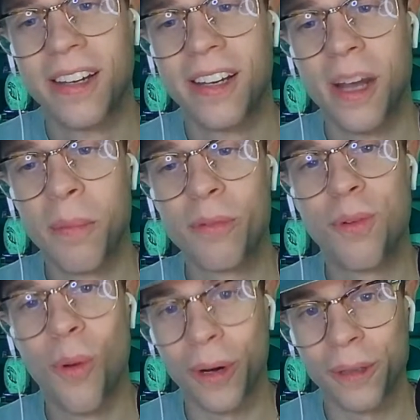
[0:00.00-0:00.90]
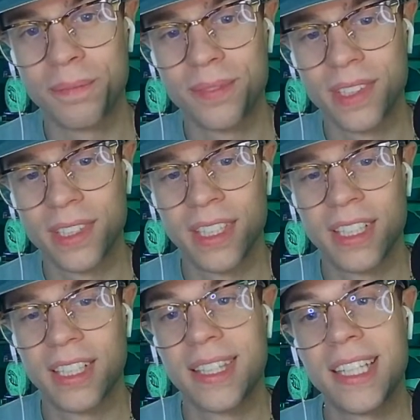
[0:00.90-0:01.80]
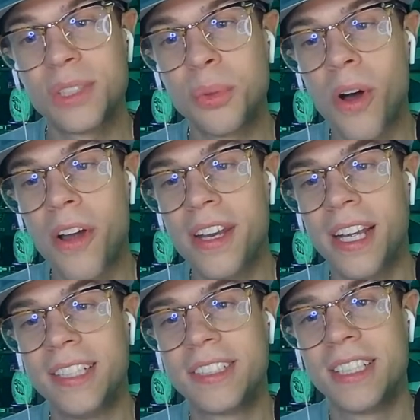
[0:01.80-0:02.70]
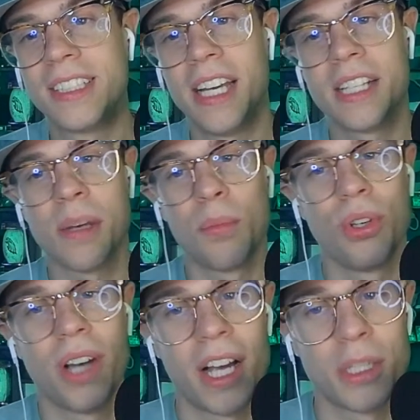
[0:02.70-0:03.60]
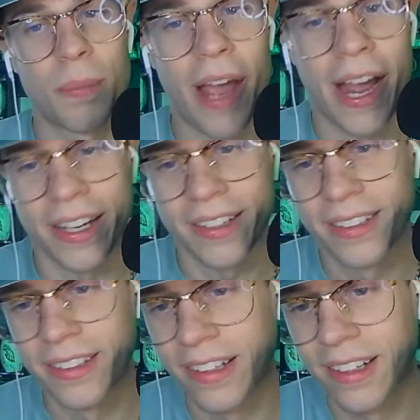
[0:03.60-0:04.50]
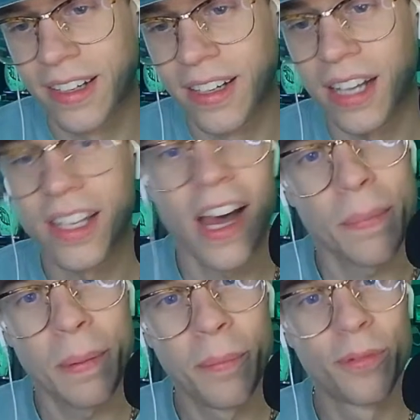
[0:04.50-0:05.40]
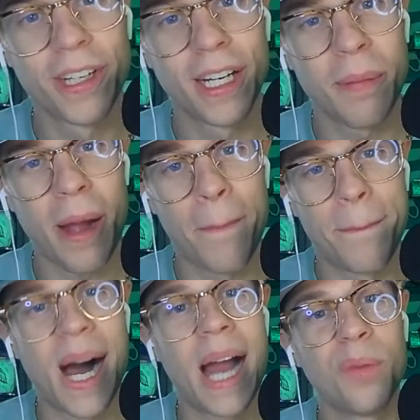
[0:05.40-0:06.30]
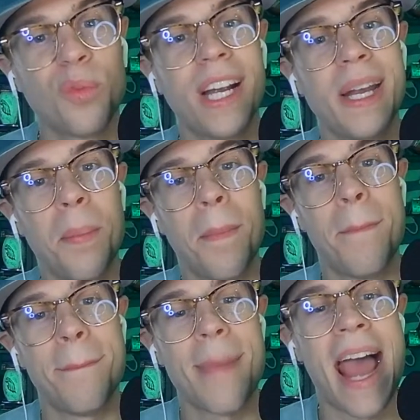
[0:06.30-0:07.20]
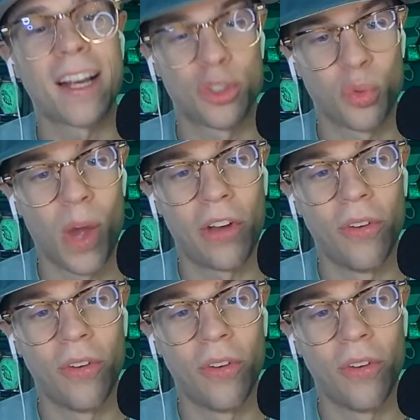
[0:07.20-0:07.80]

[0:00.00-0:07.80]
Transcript: Number 4. This one is going to take some of you guys back. A lot of people forget about Byron Maxwell.